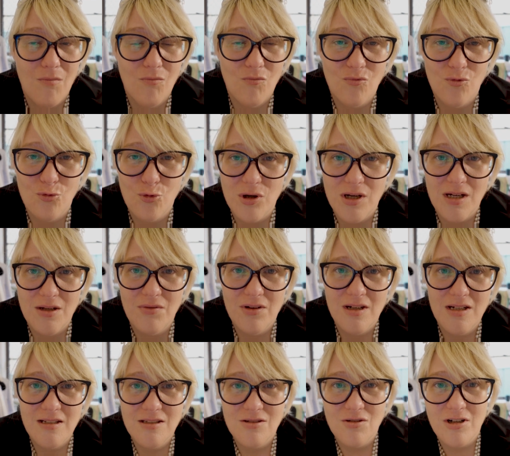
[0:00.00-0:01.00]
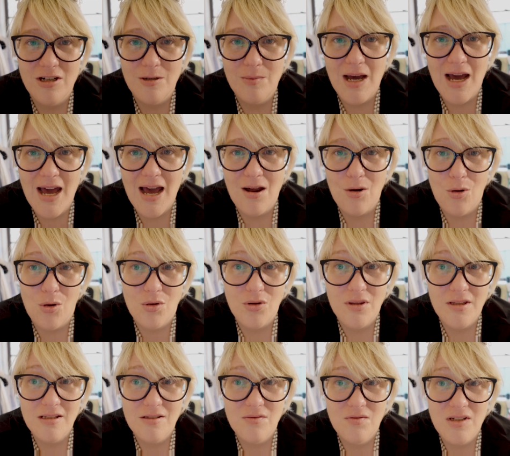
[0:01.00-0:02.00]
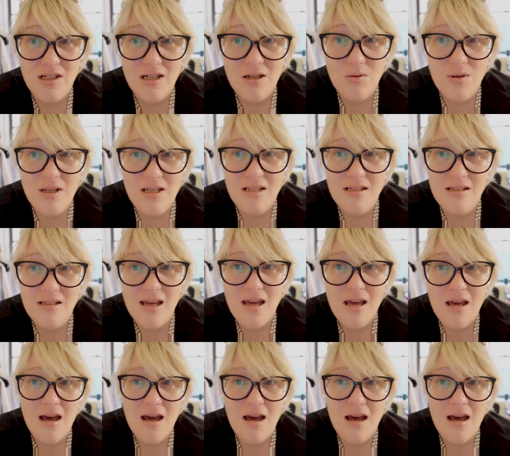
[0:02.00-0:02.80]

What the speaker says: I'm really, really sorry about how long this video is.